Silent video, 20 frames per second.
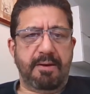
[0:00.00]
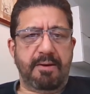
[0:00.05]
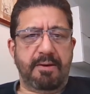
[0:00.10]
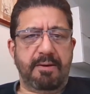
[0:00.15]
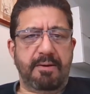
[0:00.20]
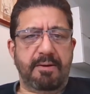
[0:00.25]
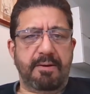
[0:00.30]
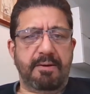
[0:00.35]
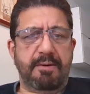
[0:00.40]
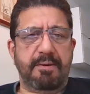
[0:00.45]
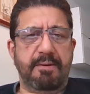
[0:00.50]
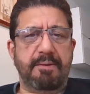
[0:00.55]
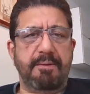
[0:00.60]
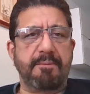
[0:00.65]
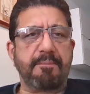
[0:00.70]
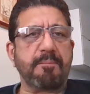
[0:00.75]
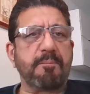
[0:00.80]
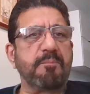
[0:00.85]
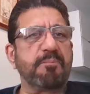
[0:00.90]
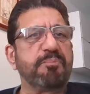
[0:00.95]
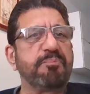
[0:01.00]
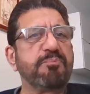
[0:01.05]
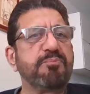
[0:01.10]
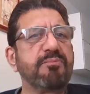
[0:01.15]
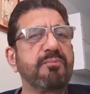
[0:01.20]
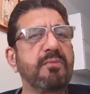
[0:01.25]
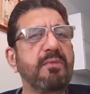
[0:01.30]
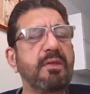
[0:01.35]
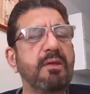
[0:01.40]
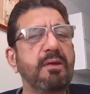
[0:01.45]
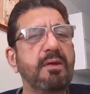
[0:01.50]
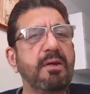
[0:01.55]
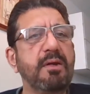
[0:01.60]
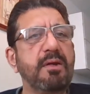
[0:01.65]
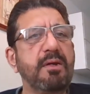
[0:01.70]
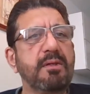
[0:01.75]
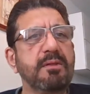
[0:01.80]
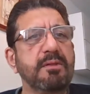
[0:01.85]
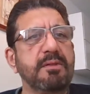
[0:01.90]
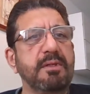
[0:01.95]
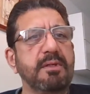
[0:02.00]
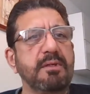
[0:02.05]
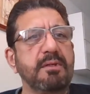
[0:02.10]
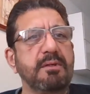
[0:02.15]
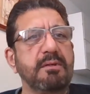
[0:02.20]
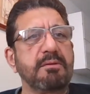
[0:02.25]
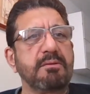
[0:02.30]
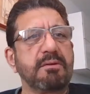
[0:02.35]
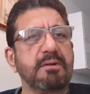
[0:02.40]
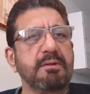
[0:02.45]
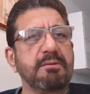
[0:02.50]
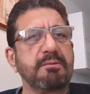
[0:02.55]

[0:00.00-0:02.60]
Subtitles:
Uh, the